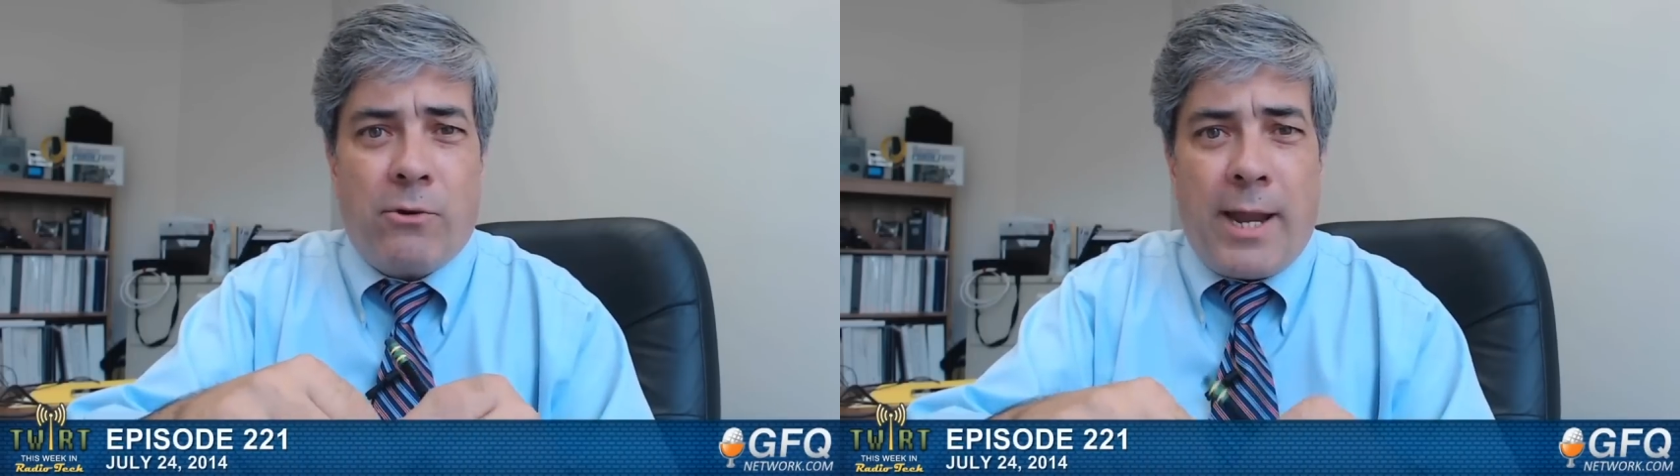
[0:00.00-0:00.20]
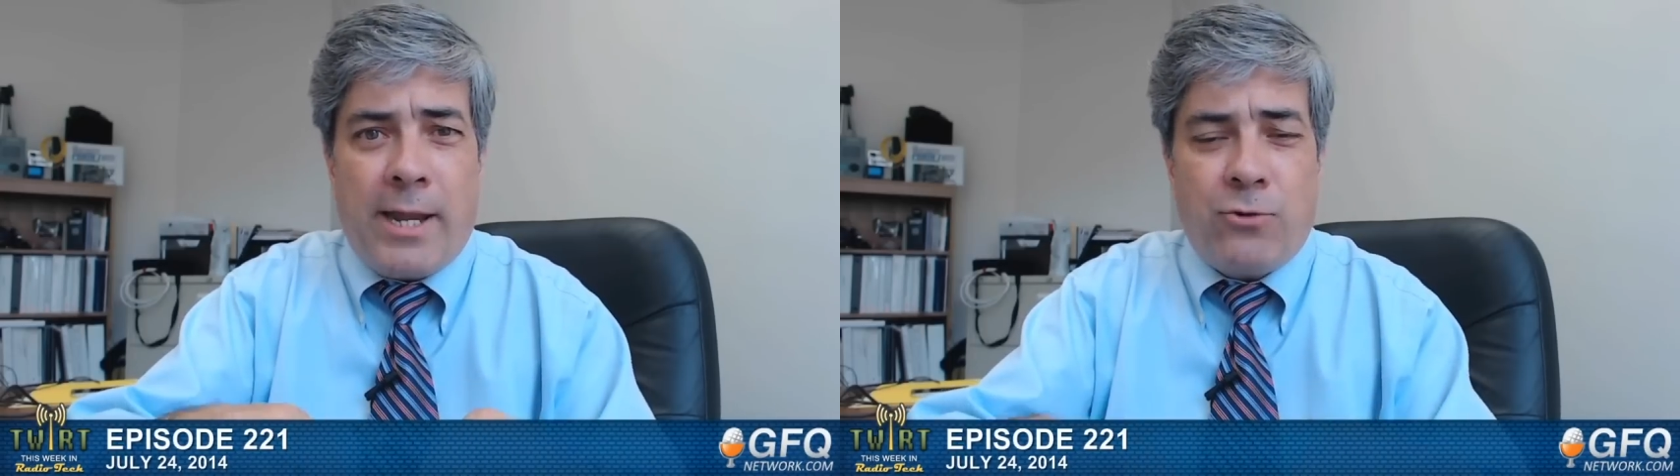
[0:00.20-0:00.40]

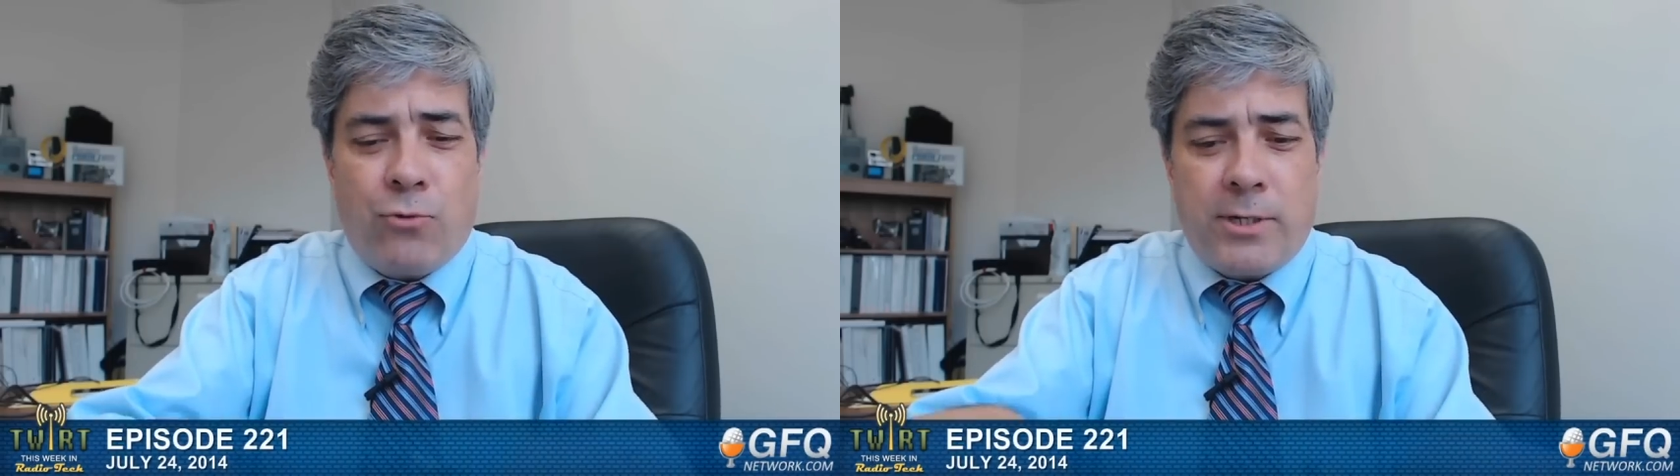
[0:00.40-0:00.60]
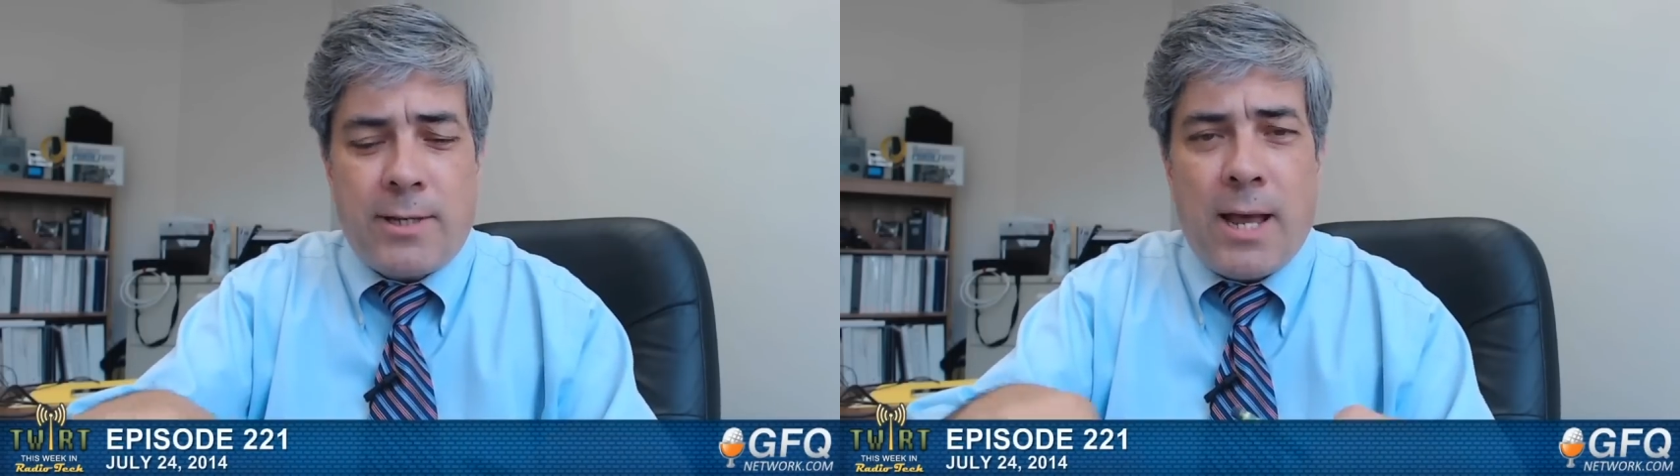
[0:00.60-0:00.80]
or
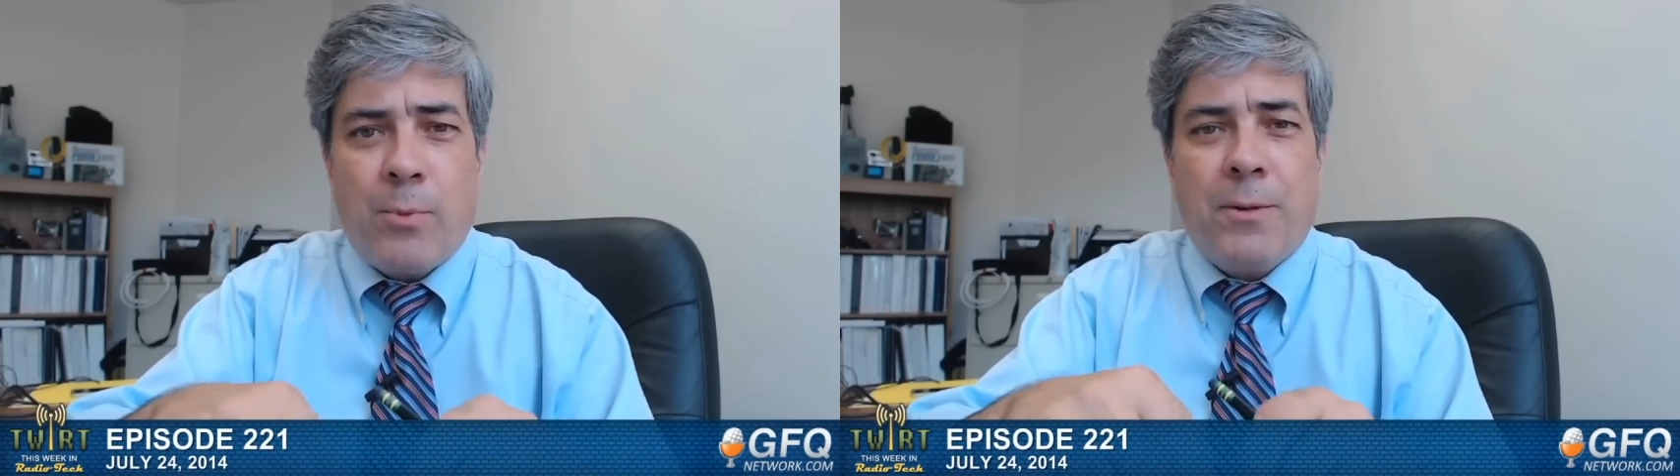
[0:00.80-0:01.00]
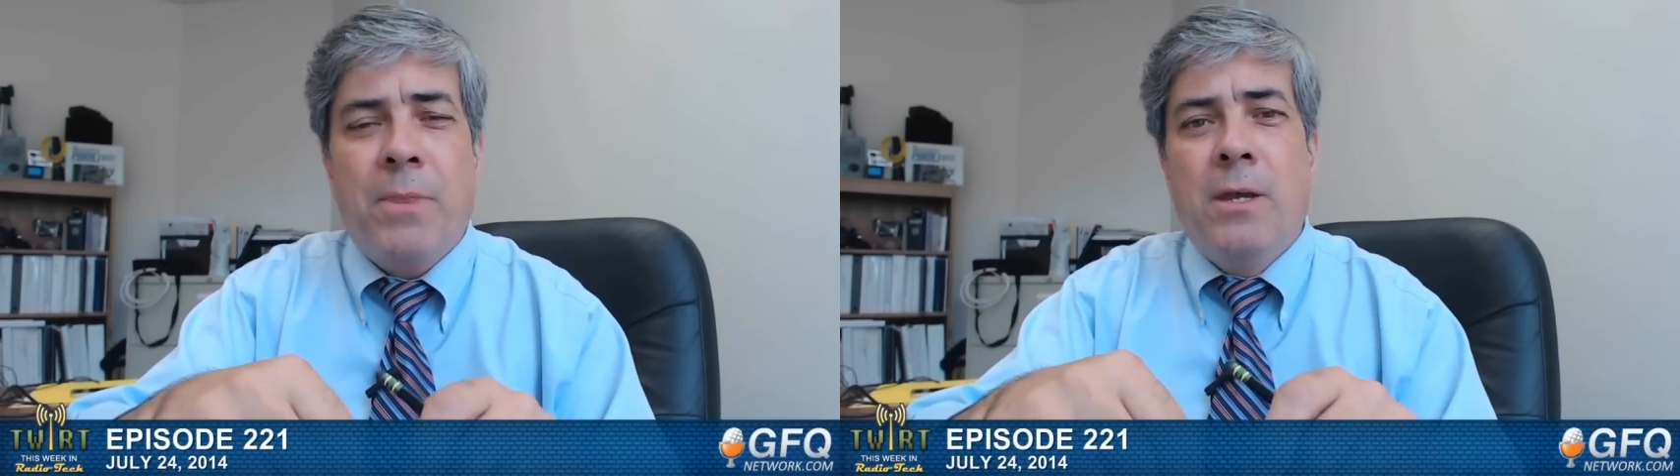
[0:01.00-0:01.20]
Android
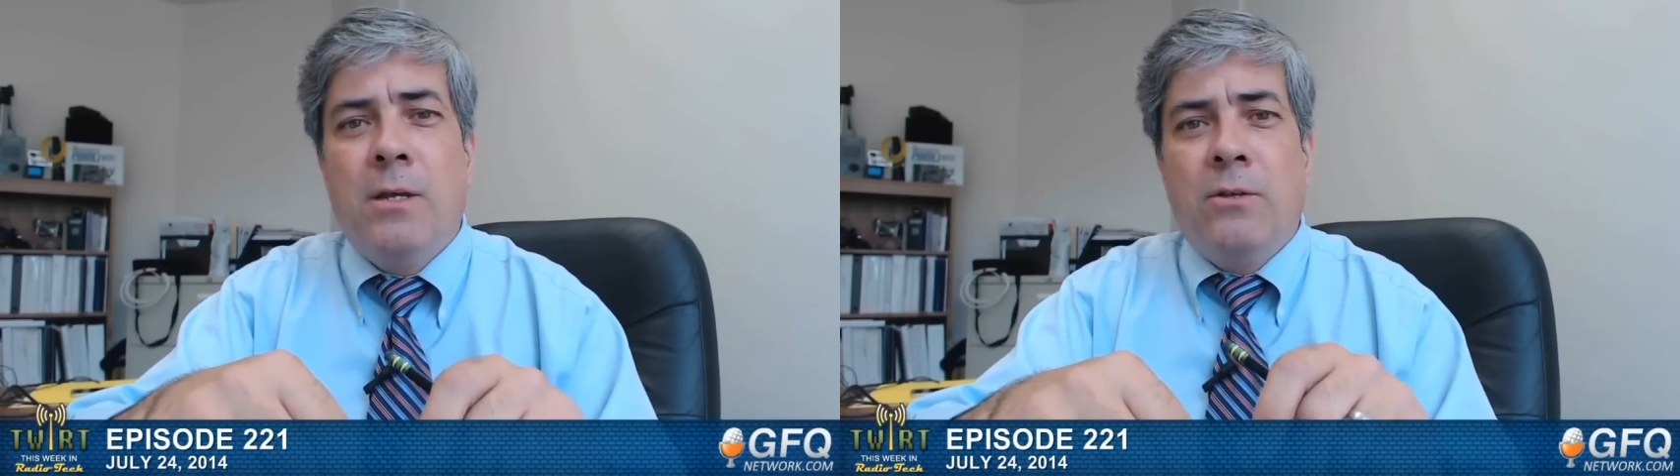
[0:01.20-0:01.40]
tablet.